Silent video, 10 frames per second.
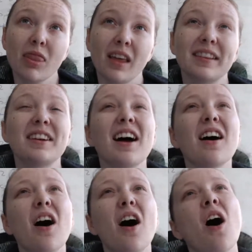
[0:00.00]
they're not
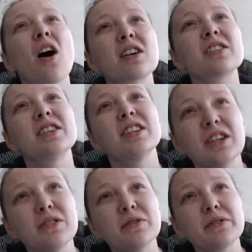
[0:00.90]
hard to
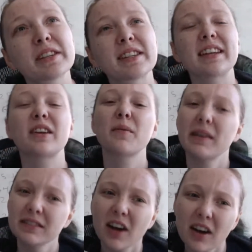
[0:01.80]
use because like they're
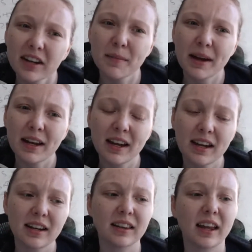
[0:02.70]
well
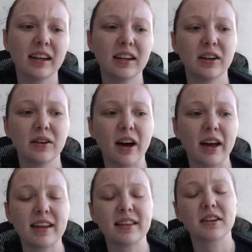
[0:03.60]
documented and like, you know, I
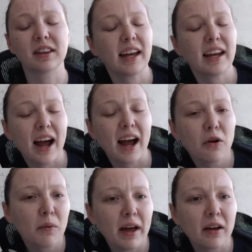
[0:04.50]
think they're laid out
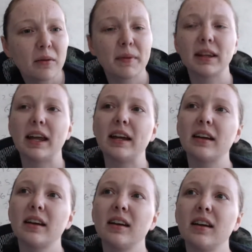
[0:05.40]
well, but like,
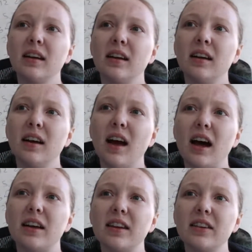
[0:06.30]

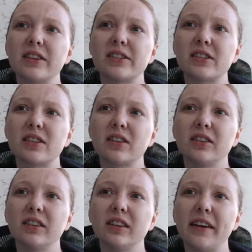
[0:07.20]
I think there's a
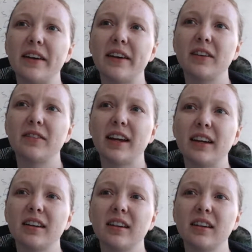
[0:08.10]
certain level of like